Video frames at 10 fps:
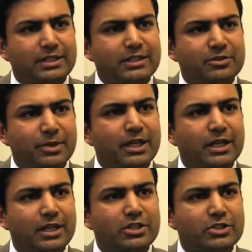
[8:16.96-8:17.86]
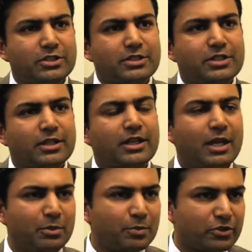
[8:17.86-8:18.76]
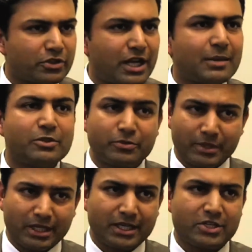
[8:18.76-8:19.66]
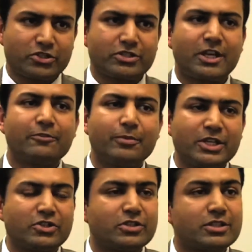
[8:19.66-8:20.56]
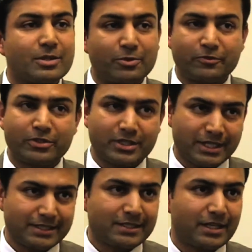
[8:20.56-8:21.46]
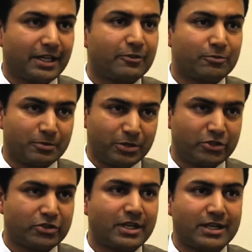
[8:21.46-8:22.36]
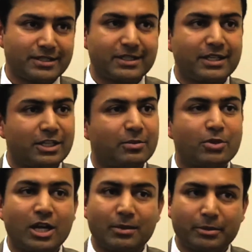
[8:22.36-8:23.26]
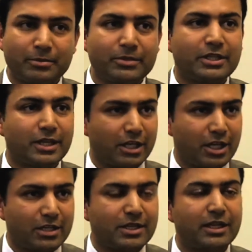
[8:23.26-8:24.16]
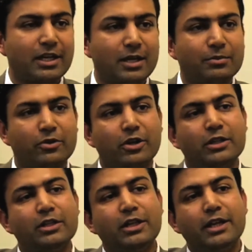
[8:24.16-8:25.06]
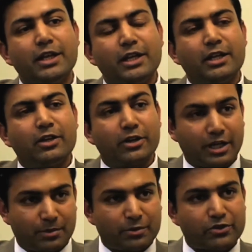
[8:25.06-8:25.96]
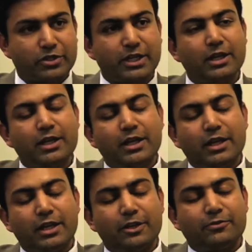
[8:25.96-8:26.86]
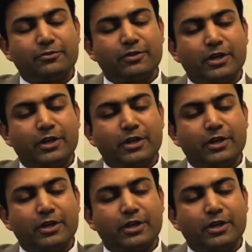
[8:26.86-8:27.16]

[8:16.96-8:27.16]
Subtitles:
these medications can be prescribed these medications. I have mentioned some of the things, like if a person has a kidney problem, they cannot take Camprol or acamprosate. If